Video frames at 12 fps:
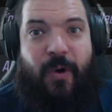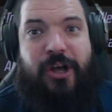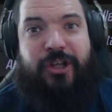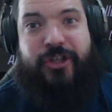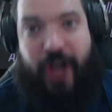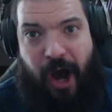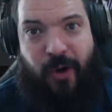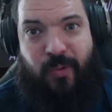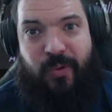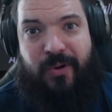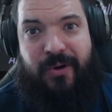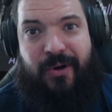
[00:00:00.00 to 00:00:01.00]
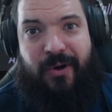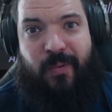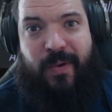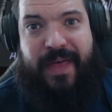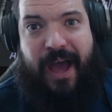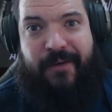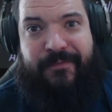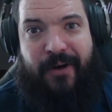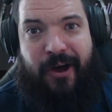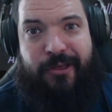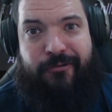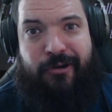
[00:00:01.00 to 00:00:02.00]
So, without
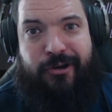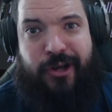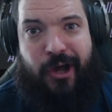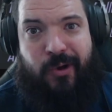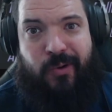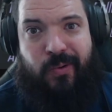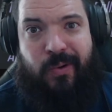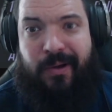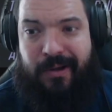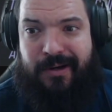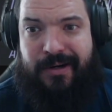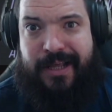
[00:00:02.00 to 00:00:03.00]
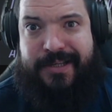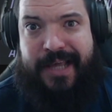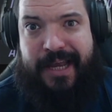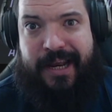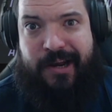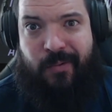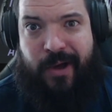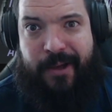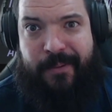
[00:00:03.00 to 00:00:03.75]
further ado, let's get into it.